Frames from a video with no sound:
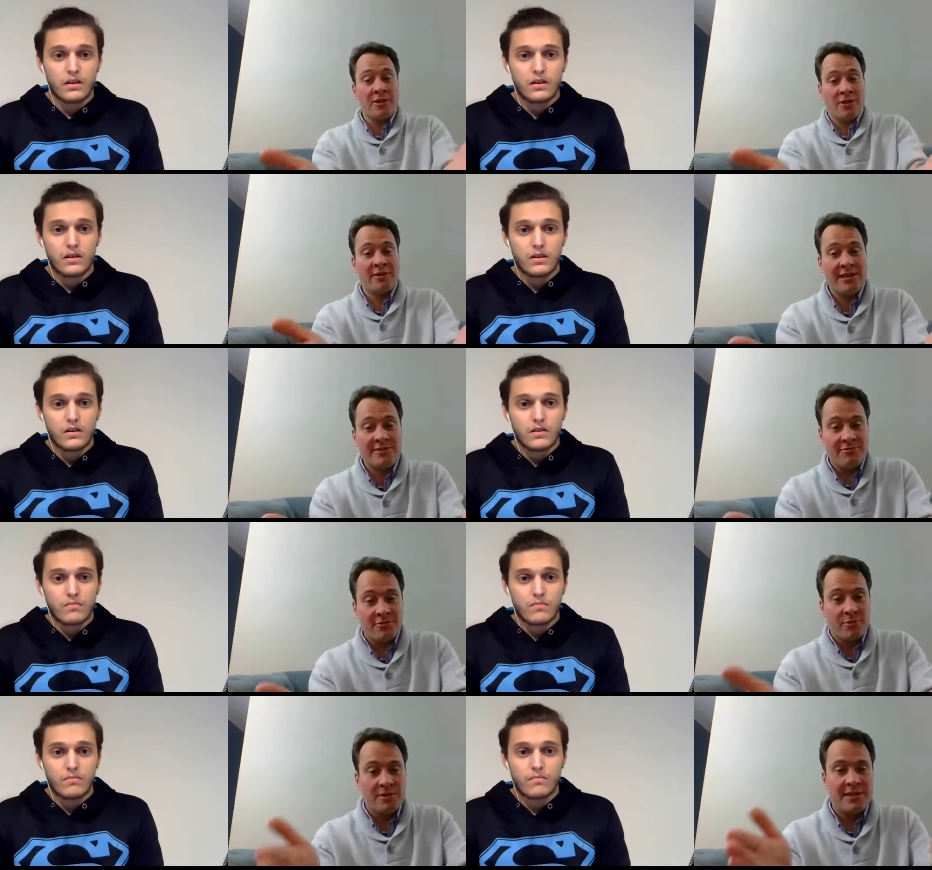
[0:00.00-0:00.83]
Speaker 1: a lot of these
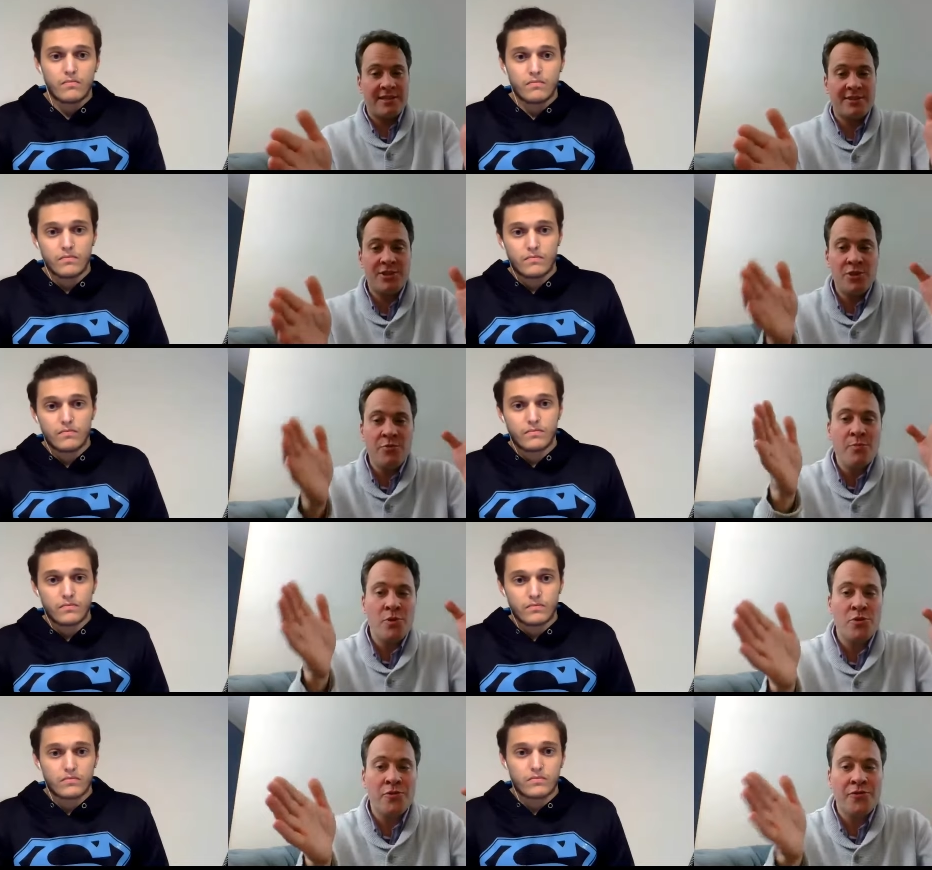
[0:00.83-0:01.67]
rules is you
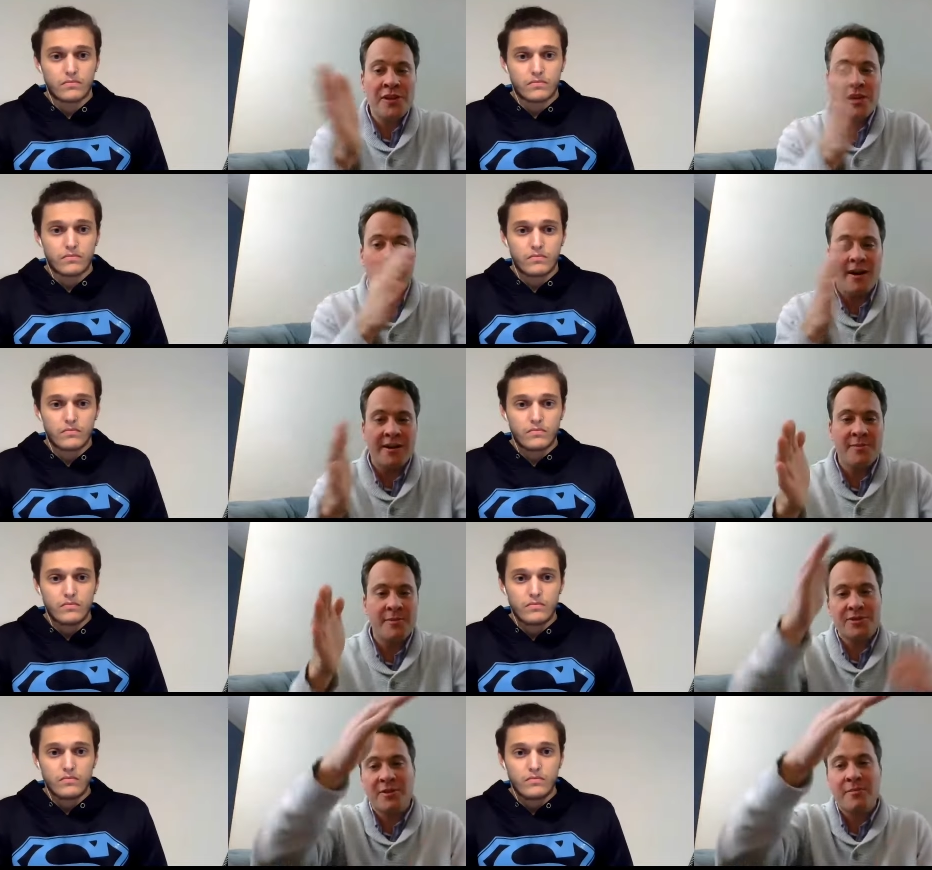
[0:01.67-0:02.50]
move the
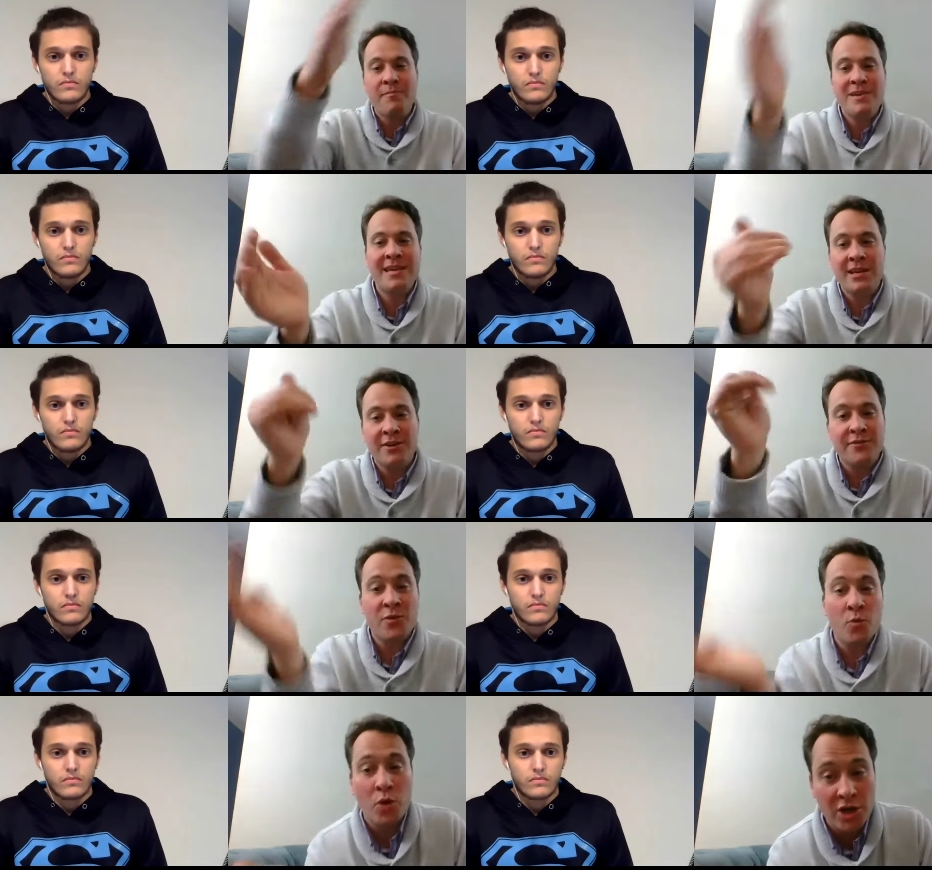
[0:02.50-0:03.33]
argument to the meaning of
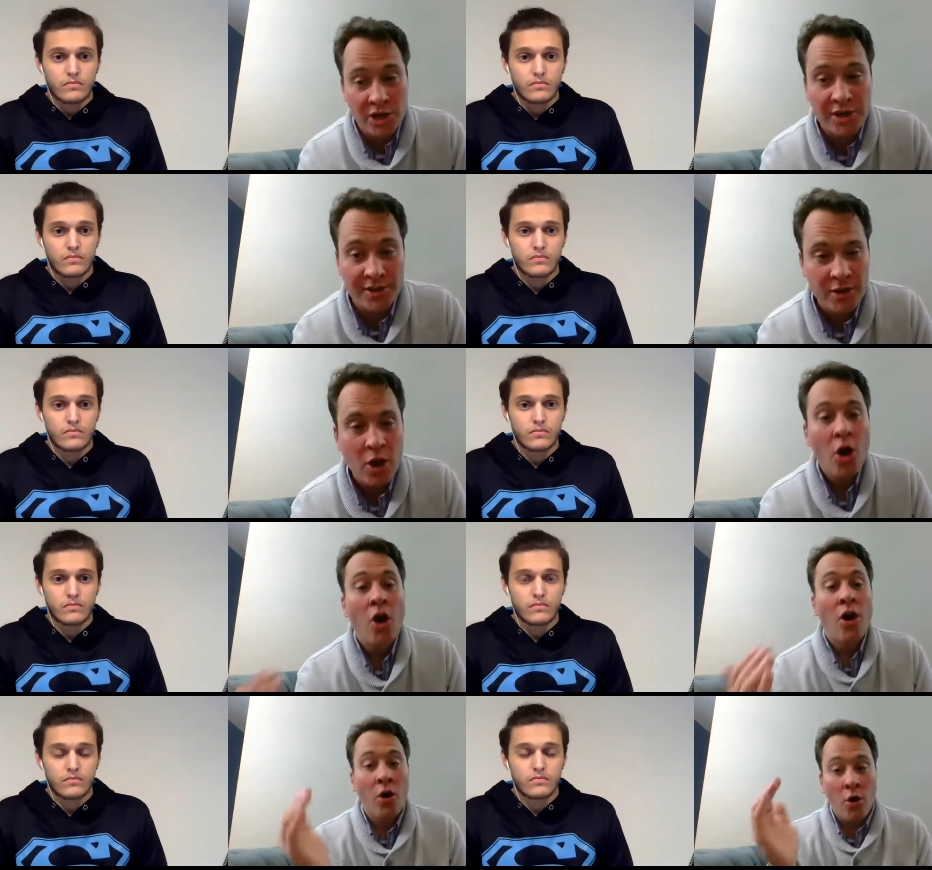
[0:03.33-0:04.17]
the word,
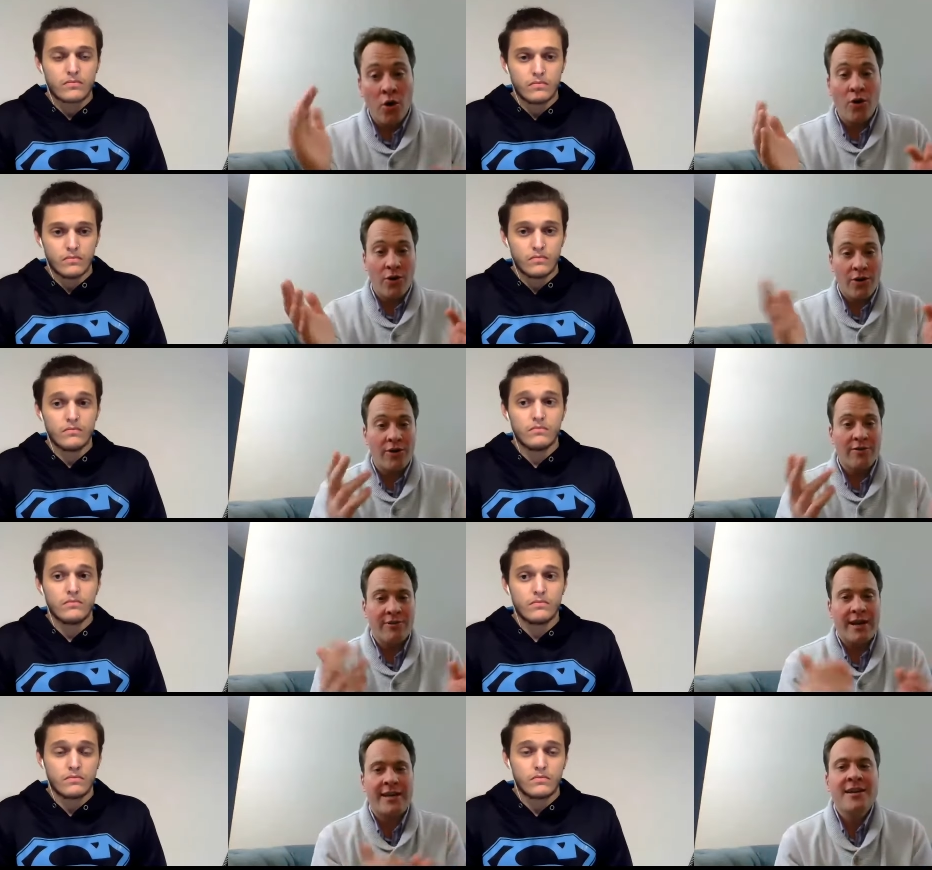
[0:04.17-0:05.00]
or
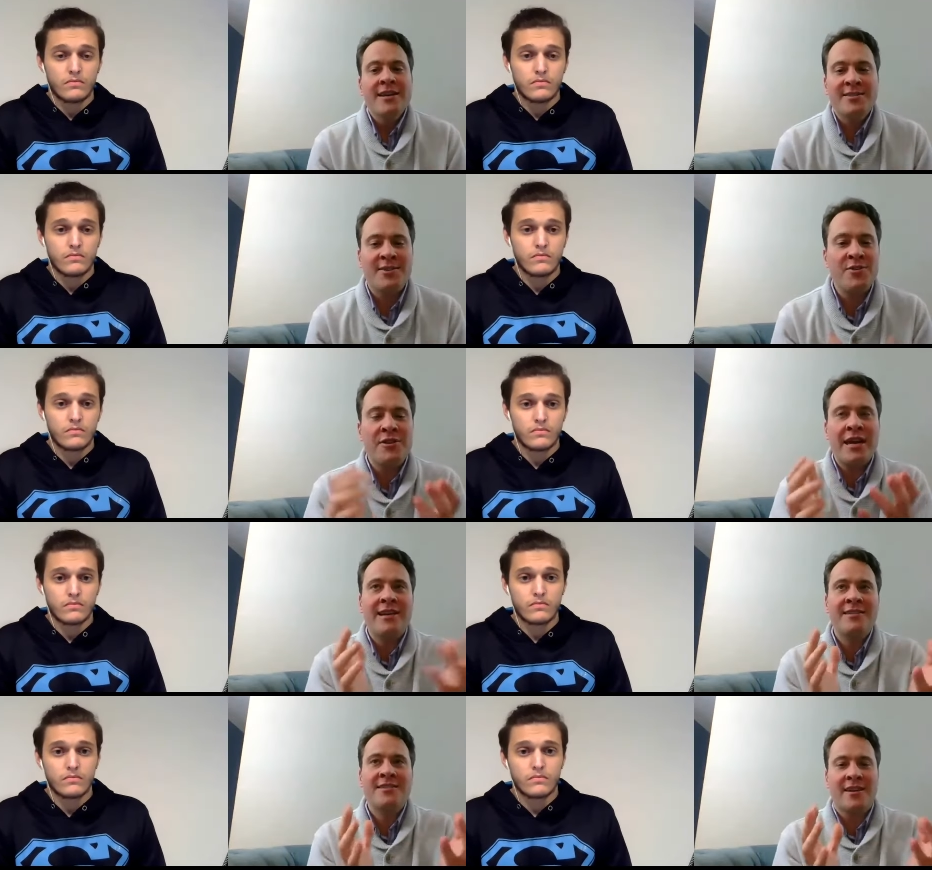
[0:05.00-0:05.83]
right. So you get
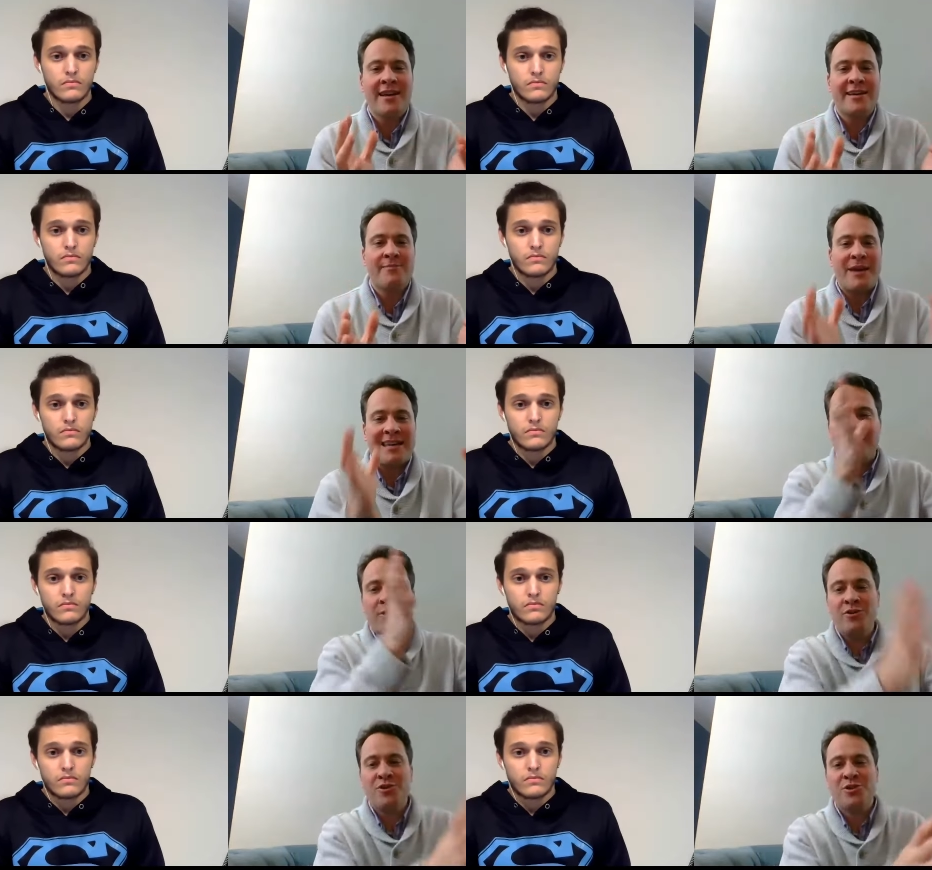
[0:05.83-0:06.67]
into like a
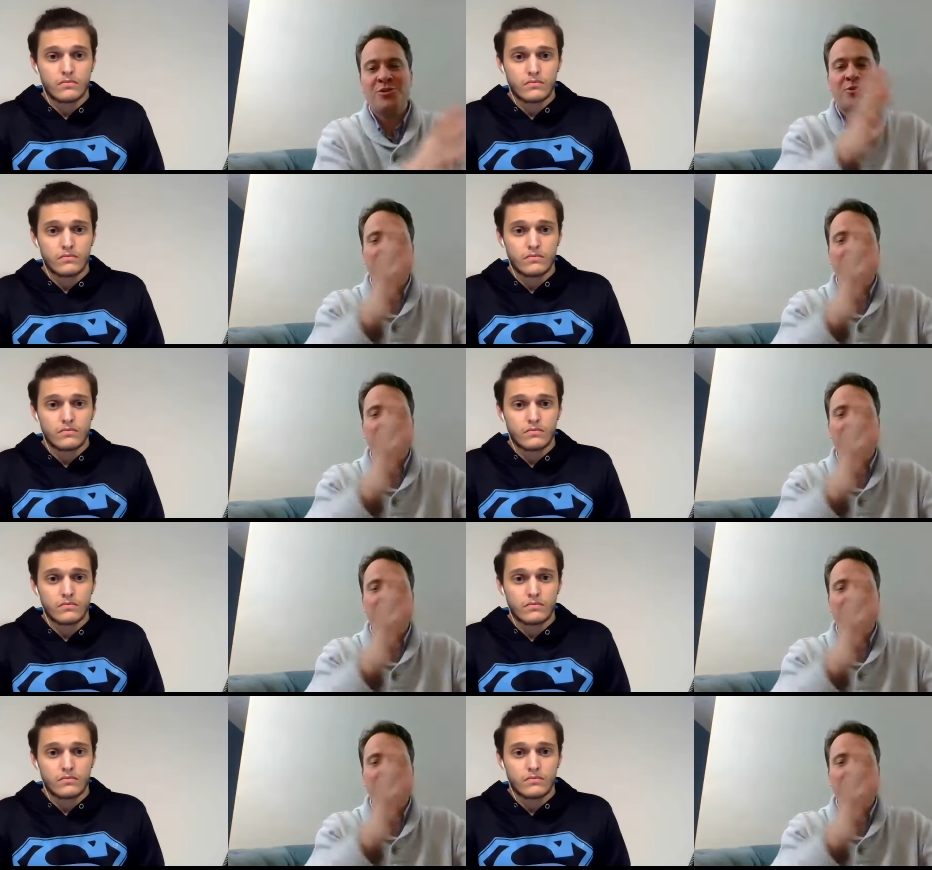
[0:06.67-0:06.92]
pathological